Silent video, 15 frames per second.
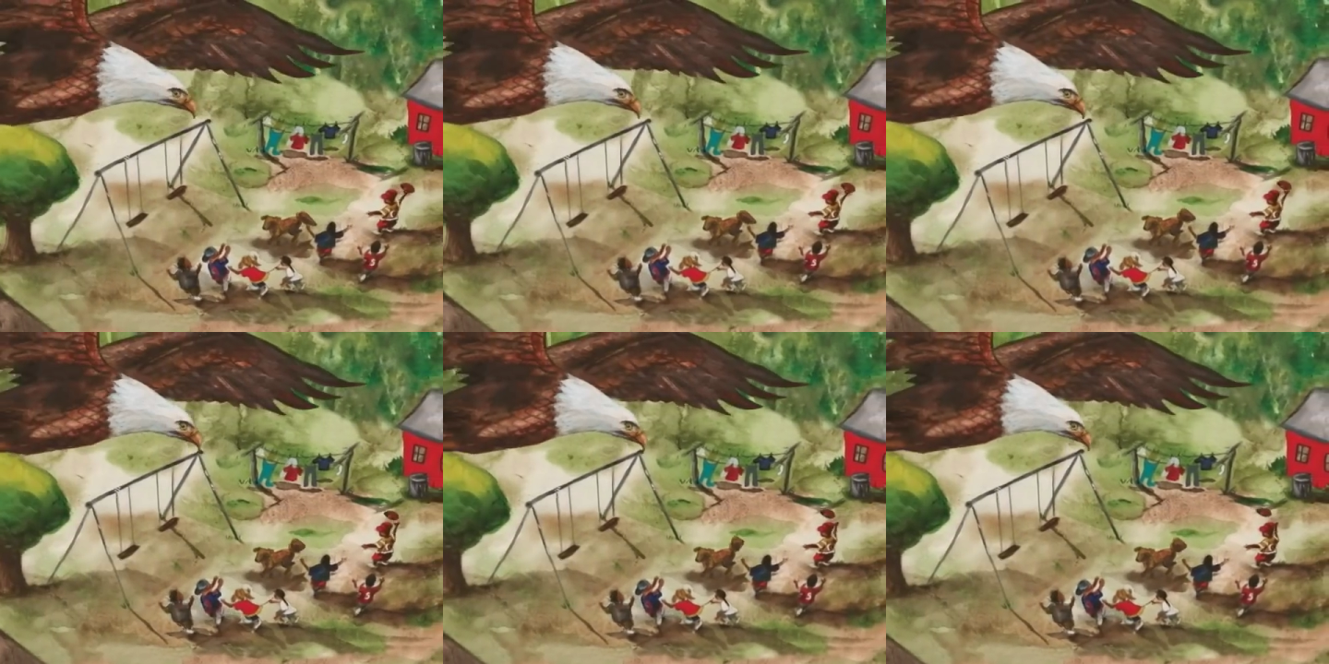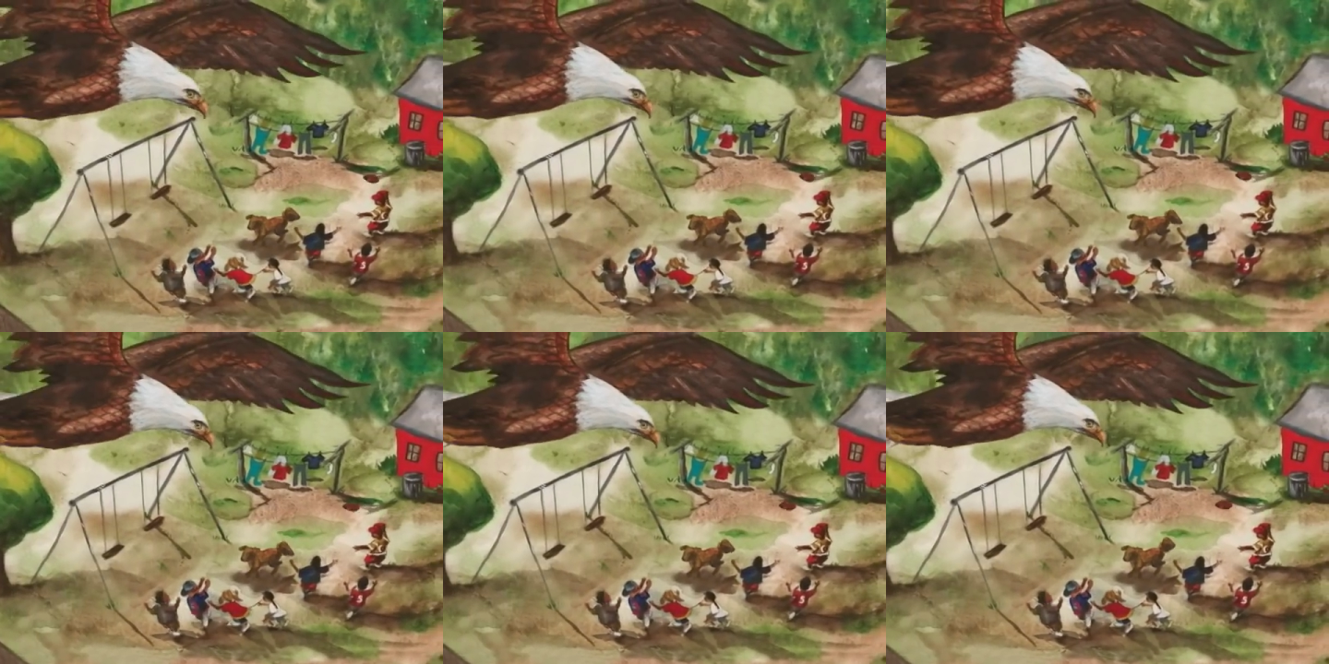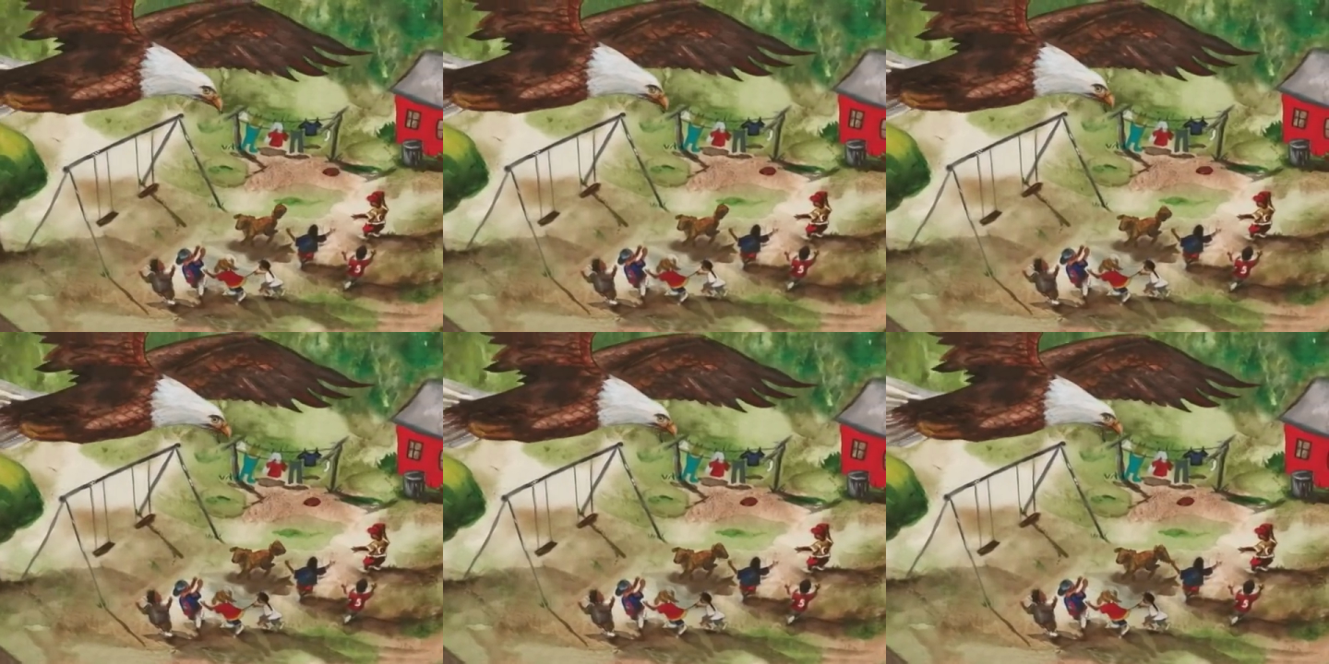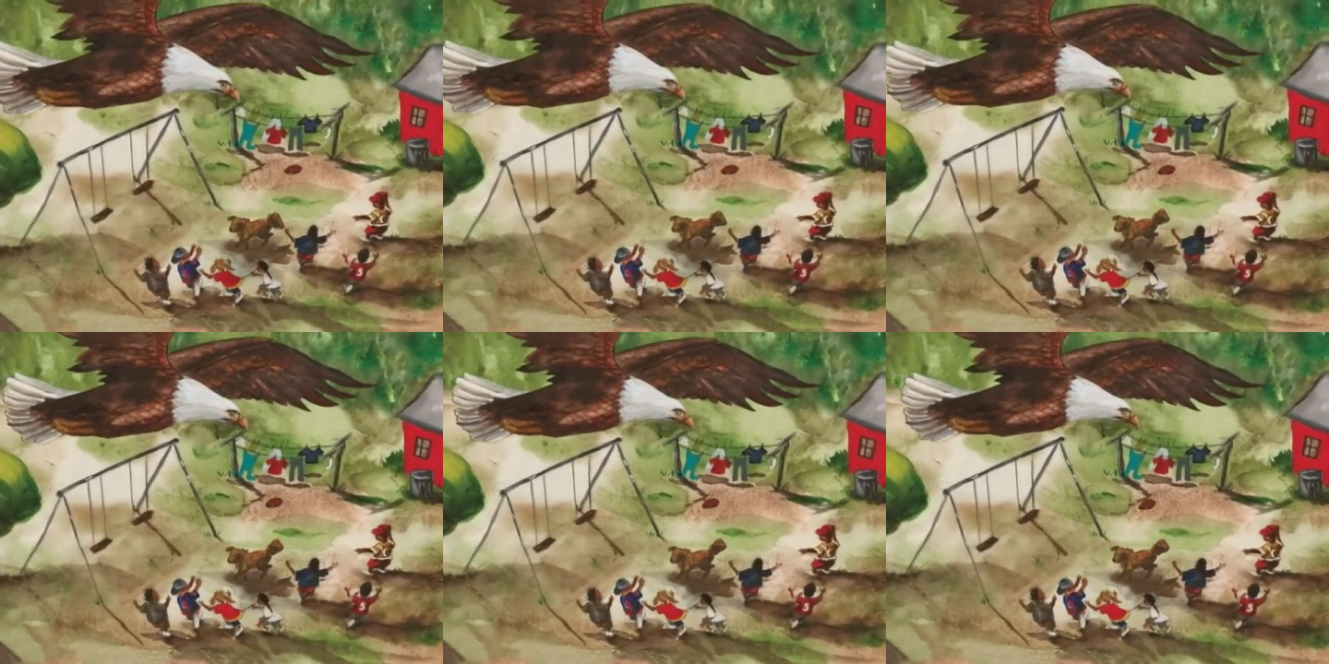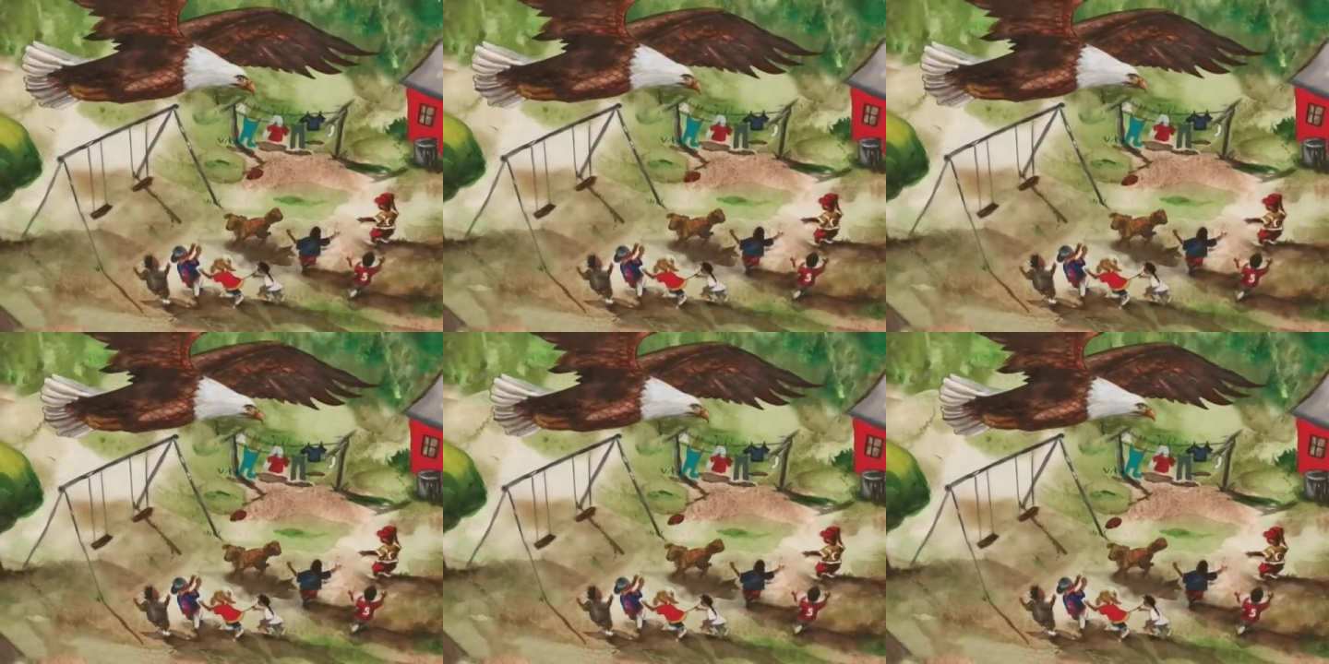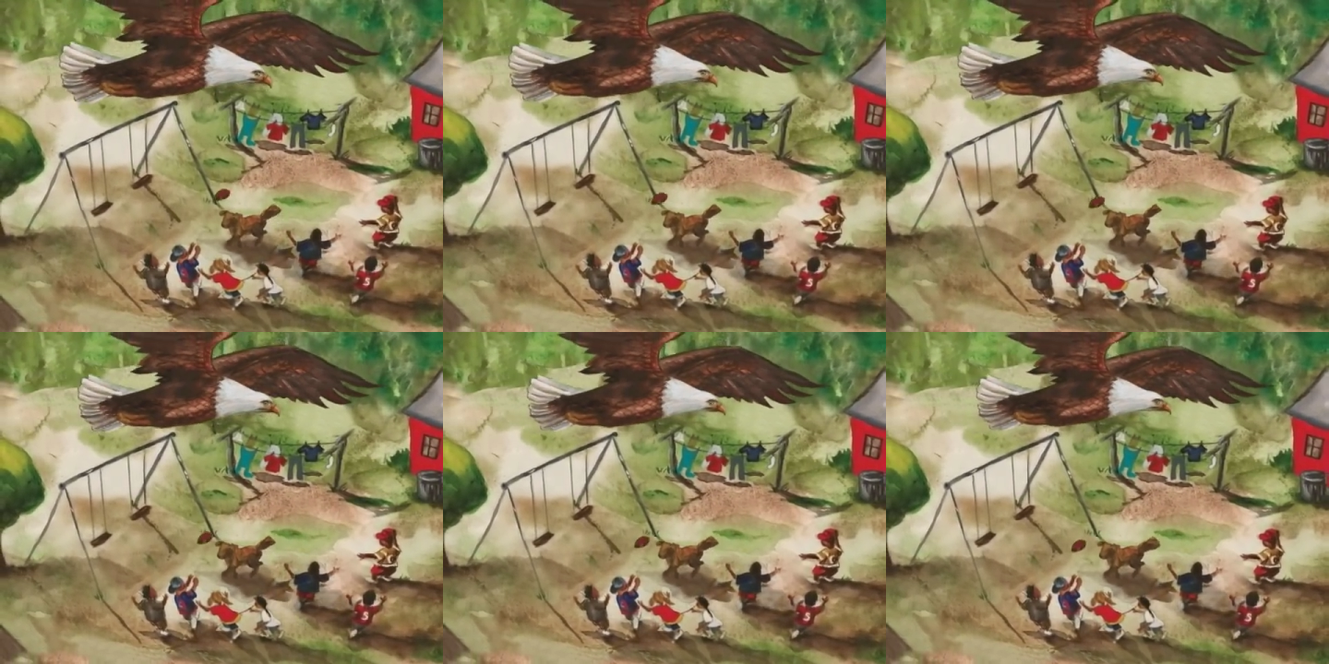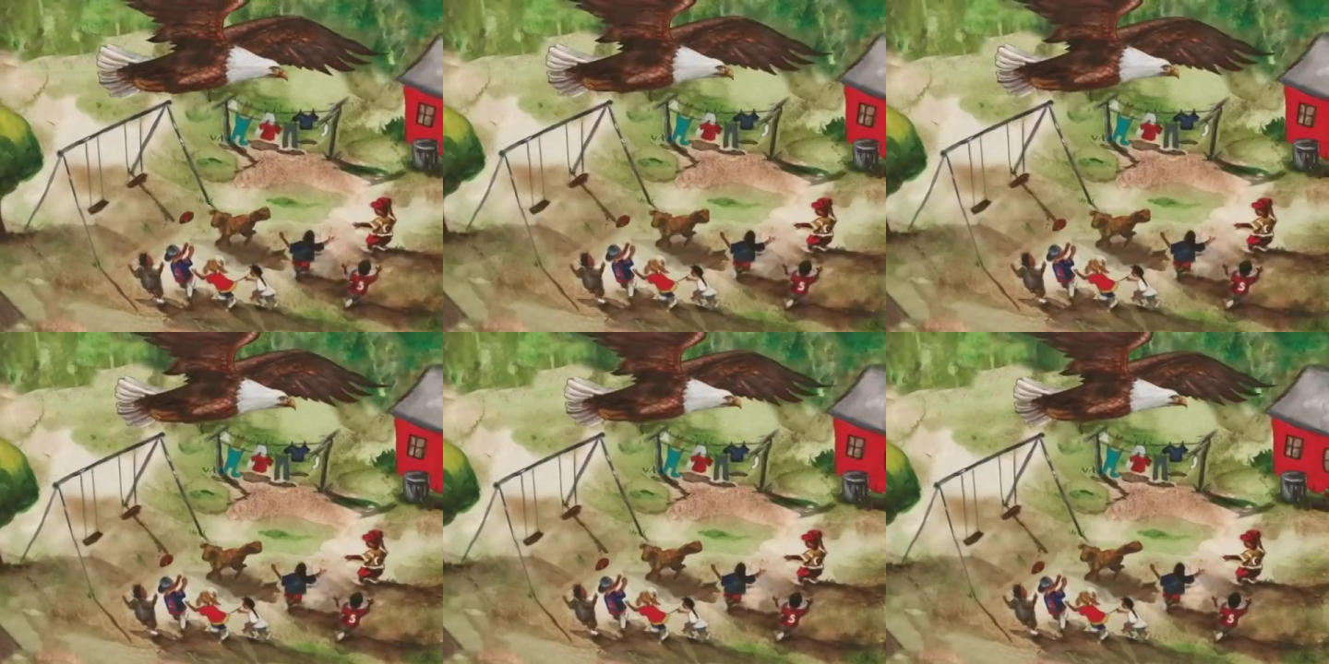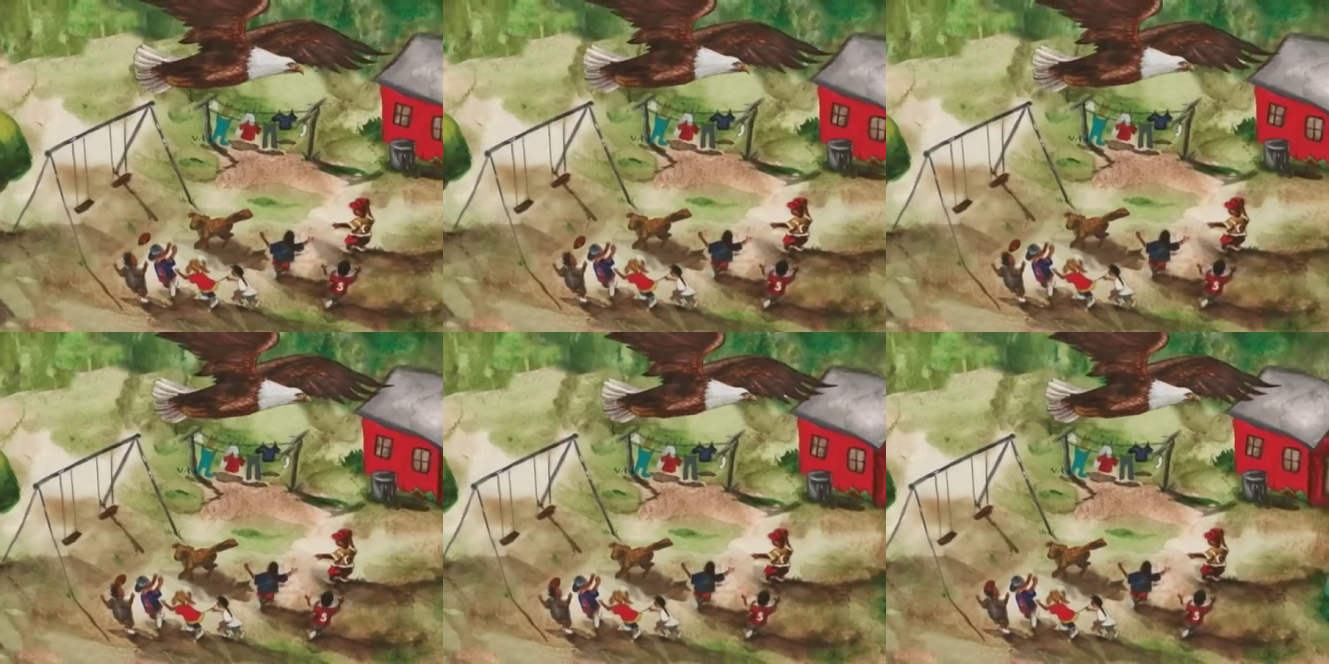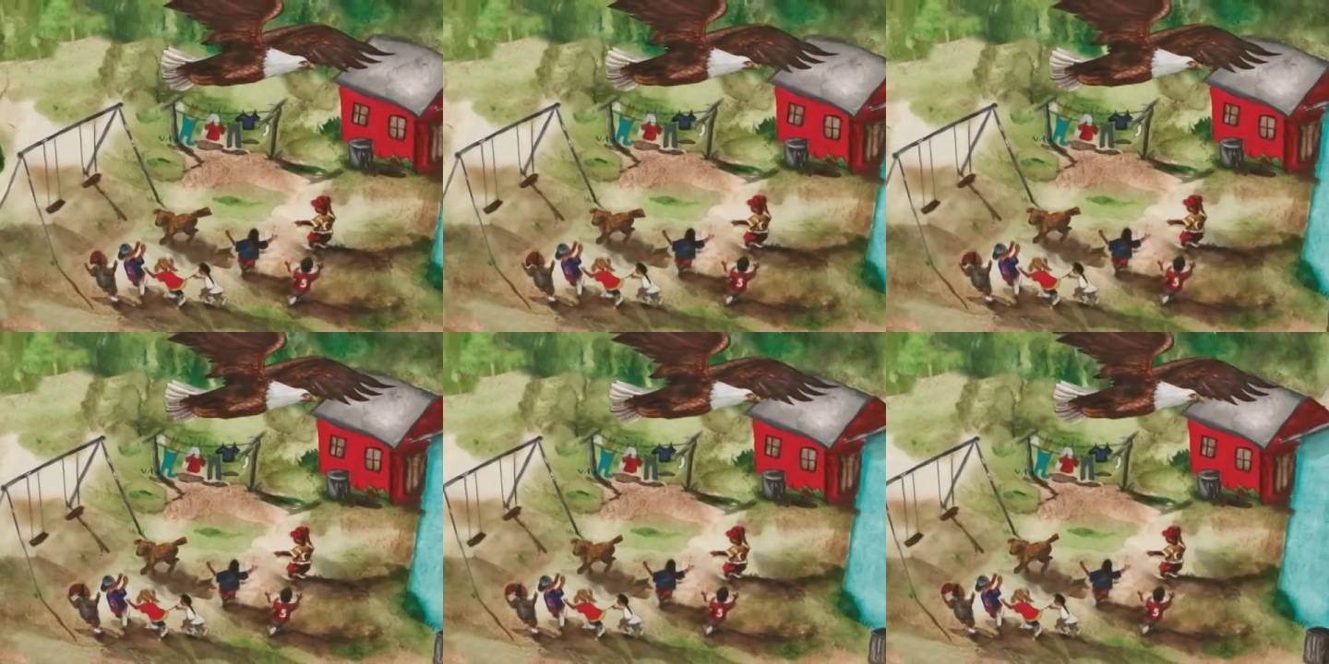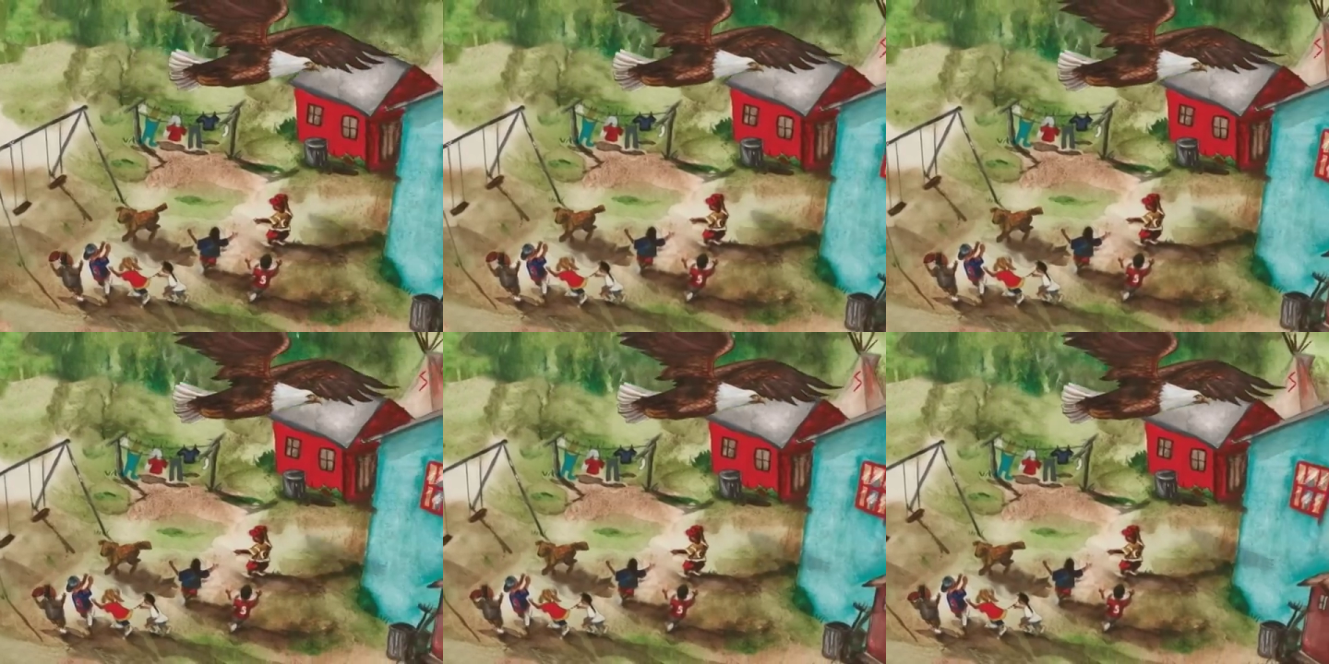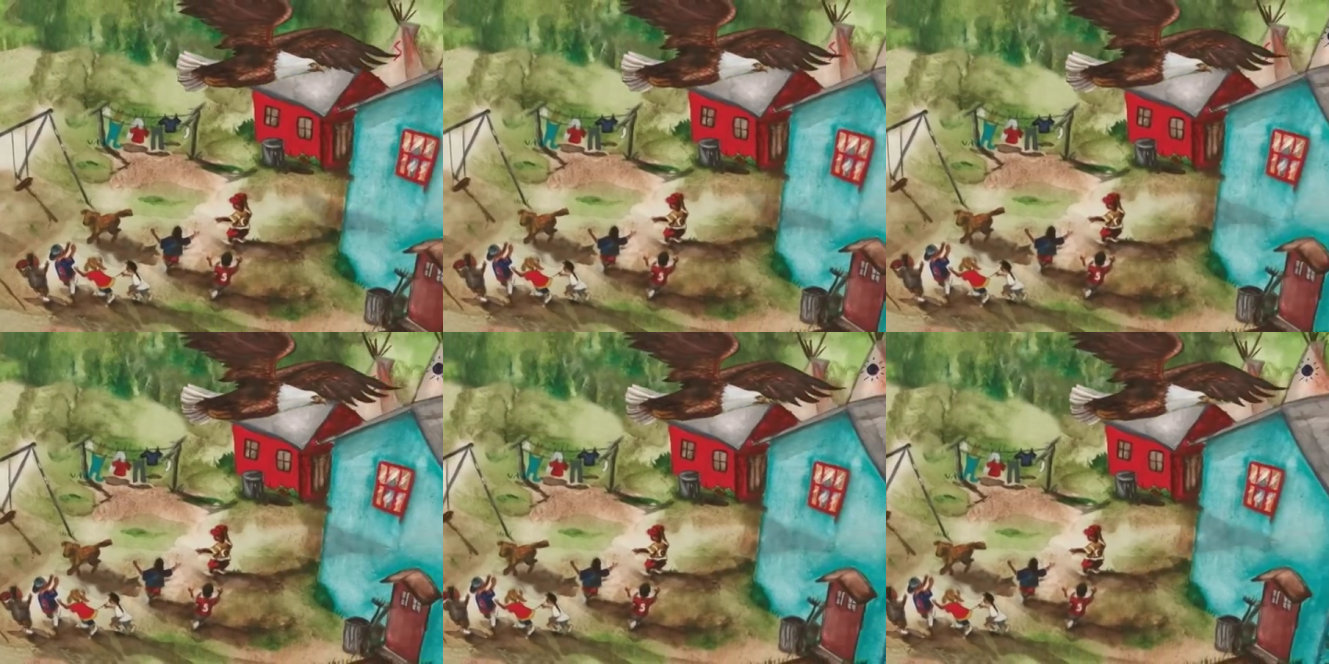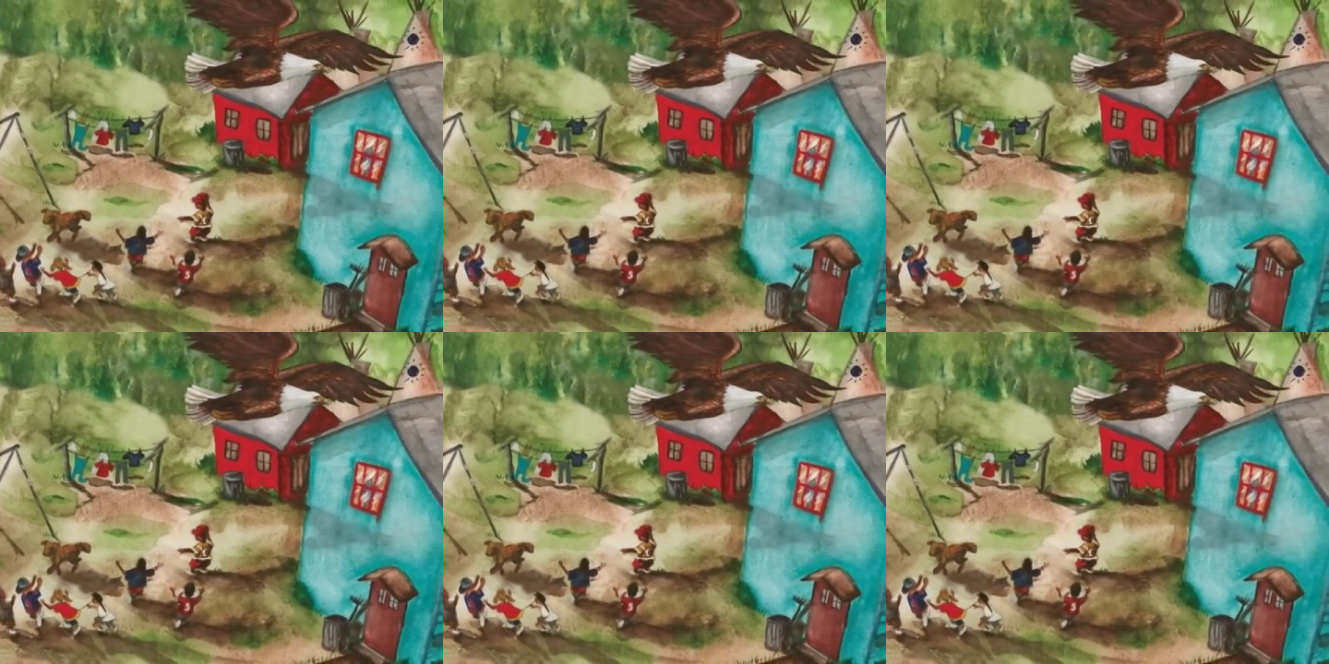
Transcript: No face is visible, so there are no lips to read.